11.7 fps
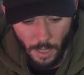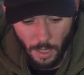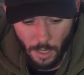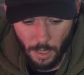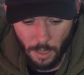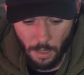
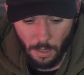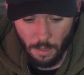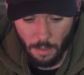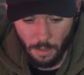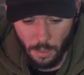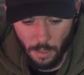
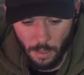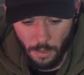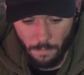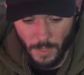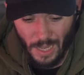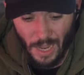and
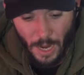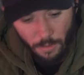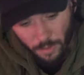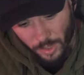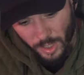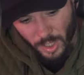the
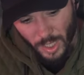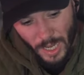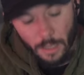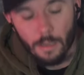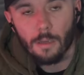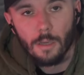Iron
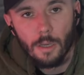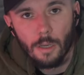Sting,